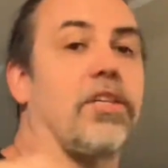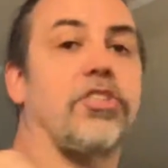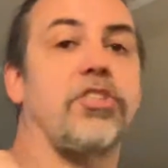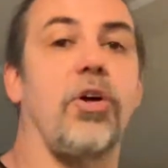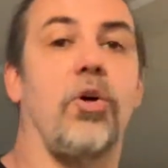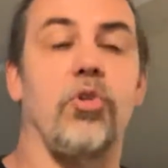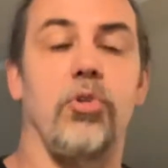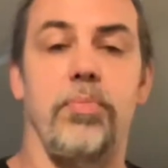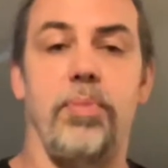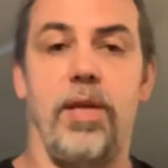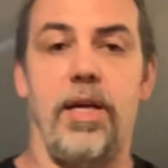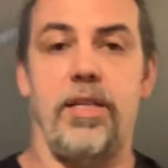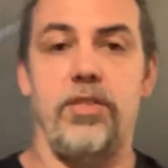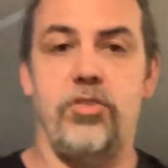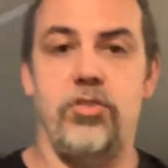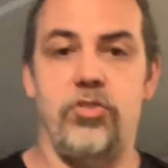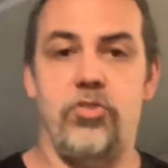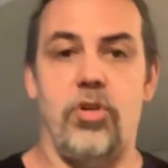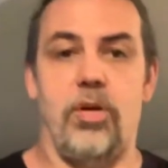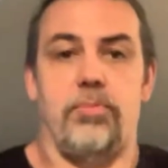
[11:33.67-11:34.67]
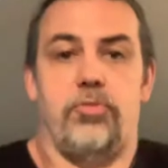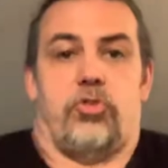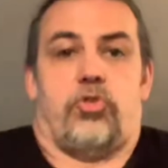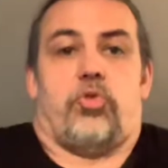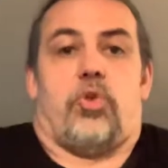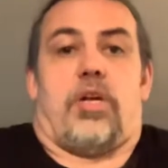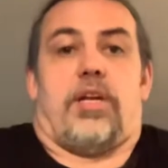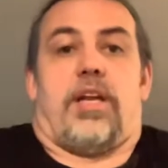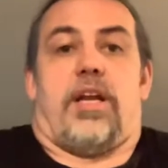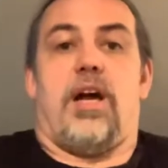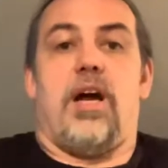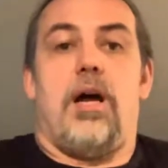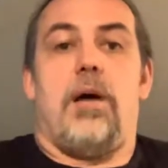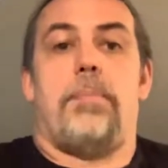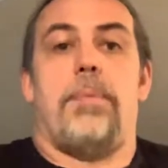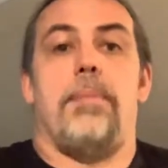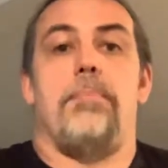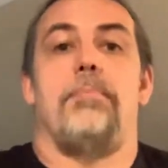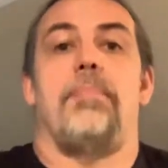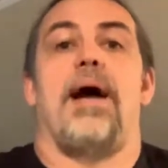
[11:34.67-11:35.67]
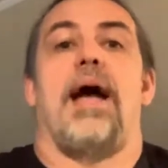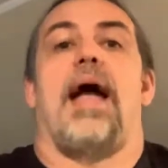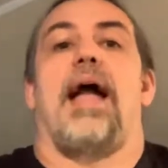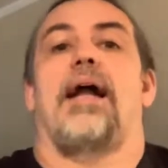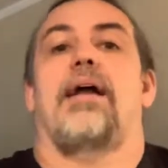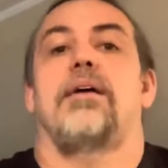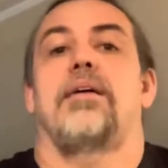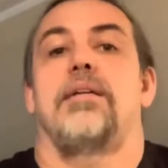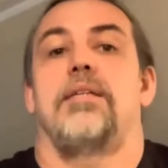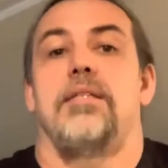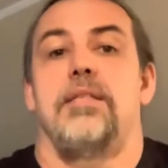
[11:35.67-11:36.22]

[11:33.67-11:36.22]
shoulder blades. So I'm shrugging up and back.